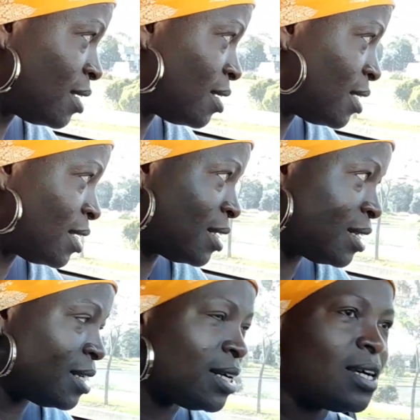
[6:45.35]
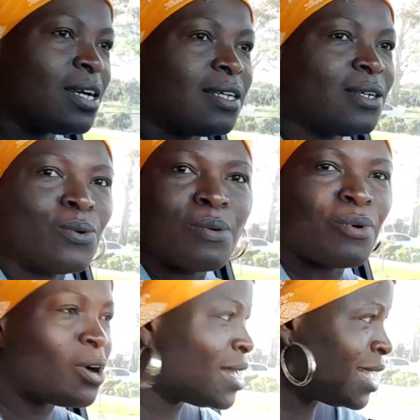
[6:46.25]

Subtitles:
Rico, I'm going to catch you.